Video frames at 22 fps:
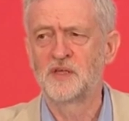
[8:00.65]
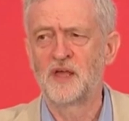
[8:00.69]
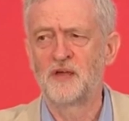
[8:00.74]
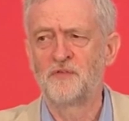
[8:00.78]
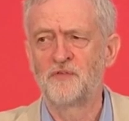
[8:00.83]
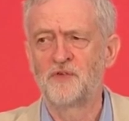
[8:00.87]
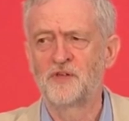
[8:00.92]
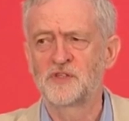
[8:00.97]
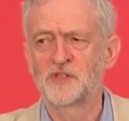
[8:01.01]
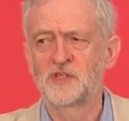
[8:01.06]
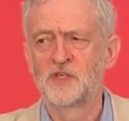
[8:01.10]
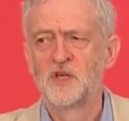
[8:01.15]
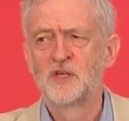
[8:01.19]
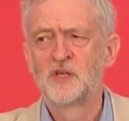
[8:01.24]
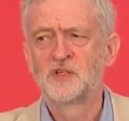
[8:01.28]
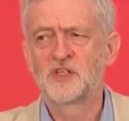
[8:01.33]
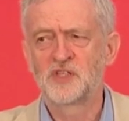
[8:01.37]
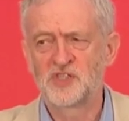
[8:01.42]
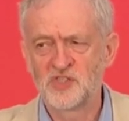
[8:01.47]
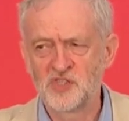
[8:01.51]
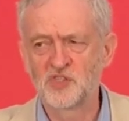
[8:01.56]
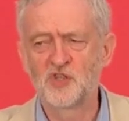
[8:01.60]
efforts
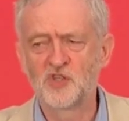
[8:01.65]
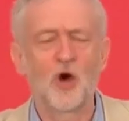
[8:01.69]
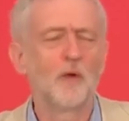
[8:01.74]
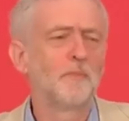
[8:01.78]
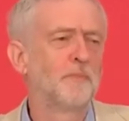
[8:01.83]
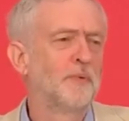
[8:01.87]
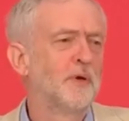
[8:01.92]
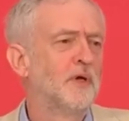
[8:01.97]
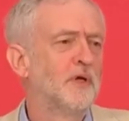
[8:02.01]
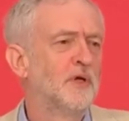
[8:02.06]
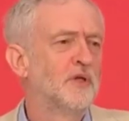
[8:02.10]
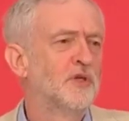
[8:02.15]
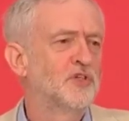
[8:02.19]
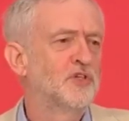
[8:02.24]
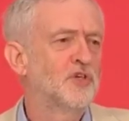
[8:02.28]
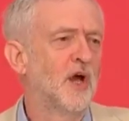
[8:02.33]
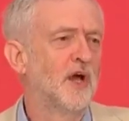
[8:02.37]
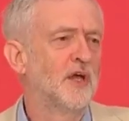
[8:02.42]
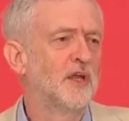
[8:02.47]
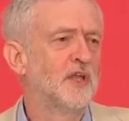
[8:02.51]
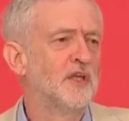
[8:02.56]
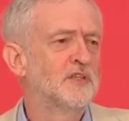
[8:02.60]
to stop
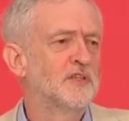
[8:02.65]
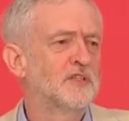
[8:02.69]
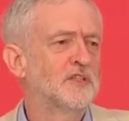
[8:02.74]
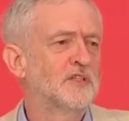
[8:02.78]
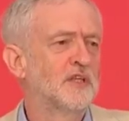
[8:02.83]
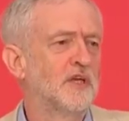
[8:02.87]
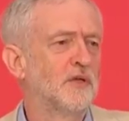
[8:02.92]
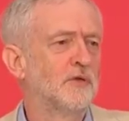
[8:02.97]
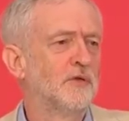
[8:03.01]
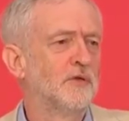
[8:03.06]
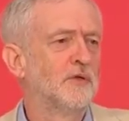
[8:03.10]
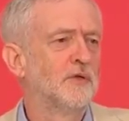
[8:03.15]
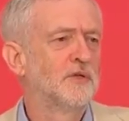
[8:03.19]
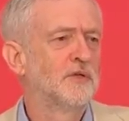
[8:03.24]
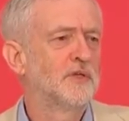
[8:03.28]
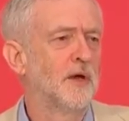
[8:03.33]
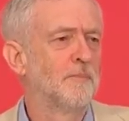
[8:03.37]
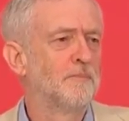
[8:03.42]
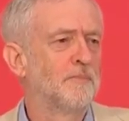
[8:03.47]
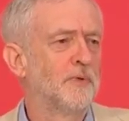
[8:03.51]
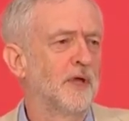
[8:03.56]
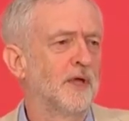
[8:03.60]
Chinese steel
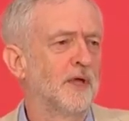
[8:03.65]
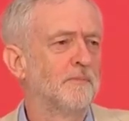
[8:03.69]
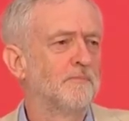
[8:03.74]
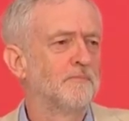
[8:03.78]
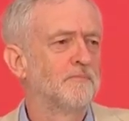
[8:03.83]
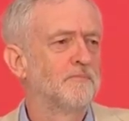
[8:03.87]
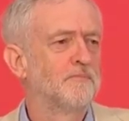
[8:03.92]
dumping.